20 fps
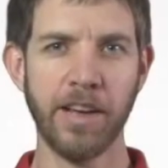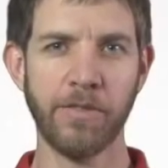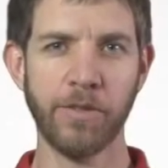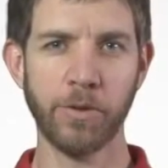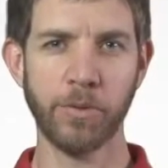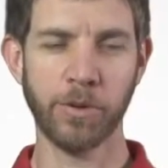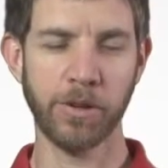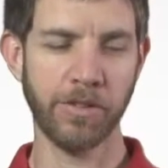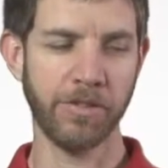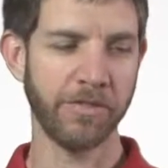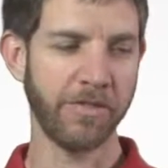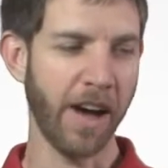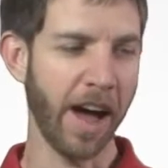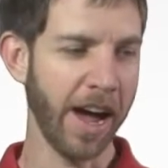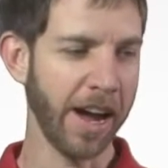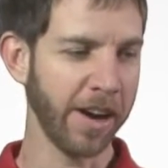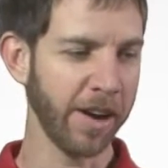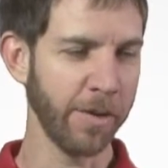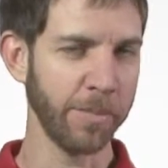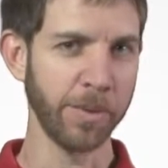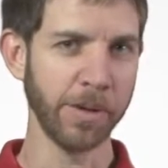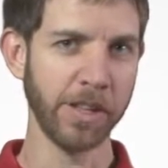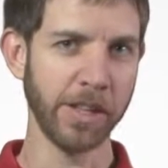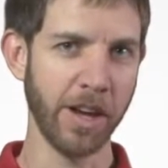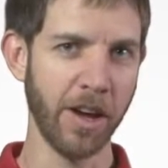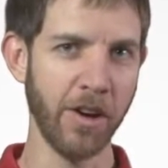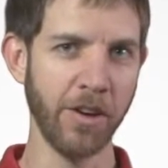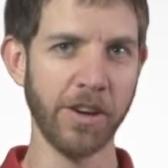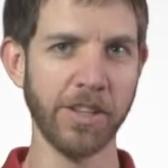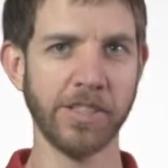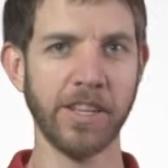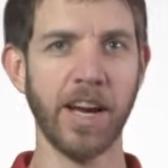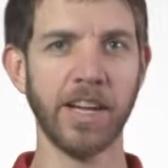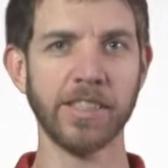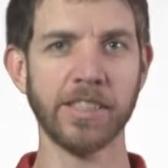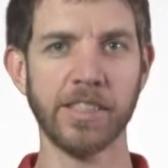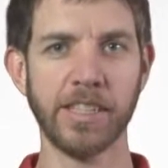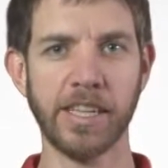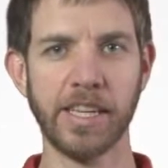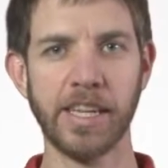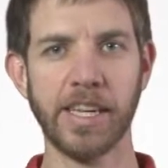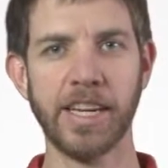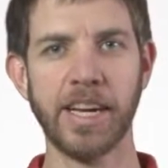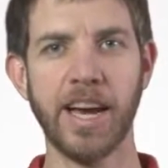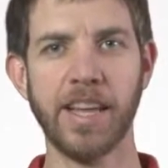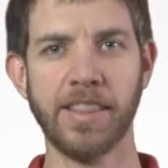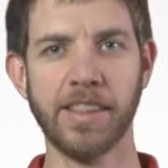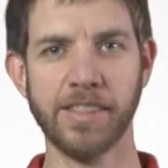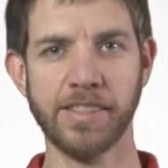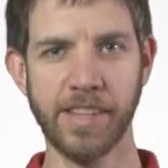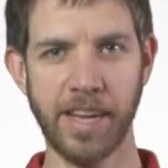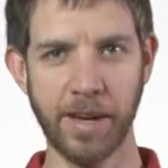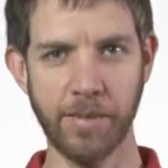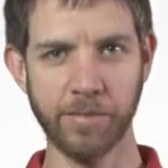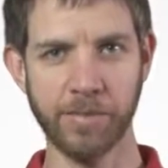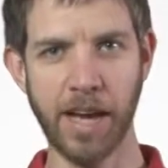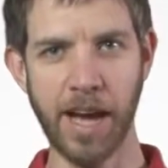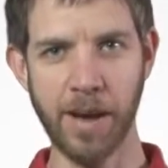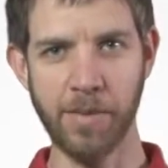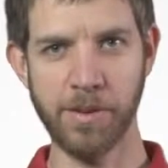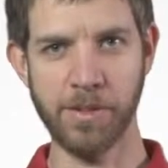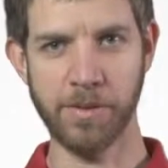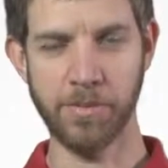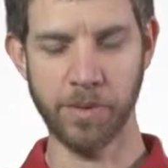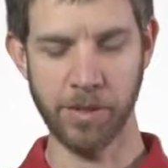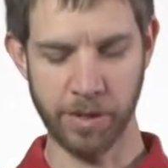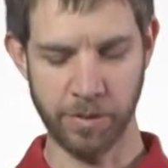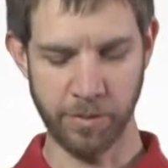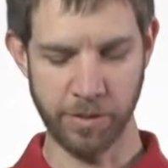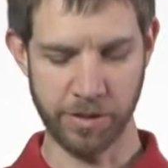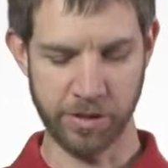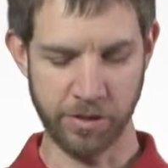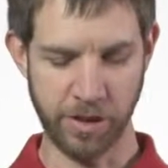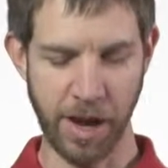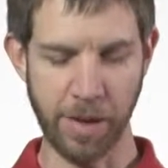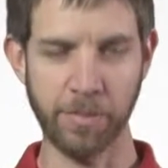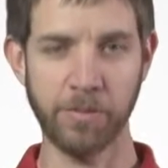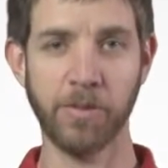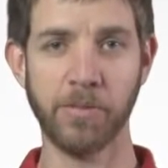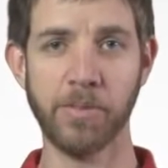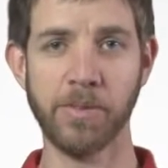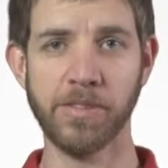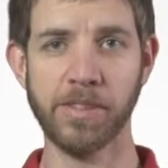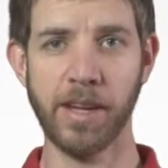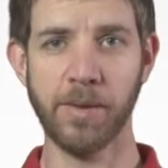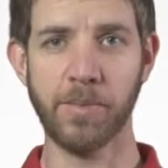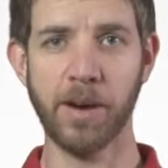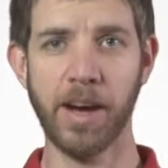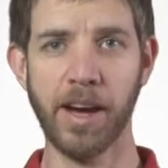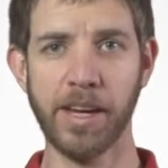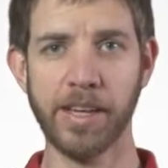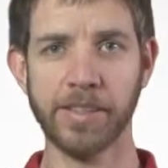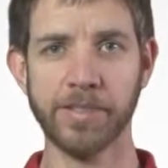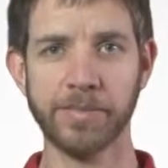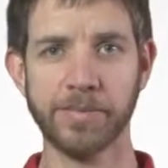if you were to fire a bullet horizontally at the same time as a bullet was dropped from the same height.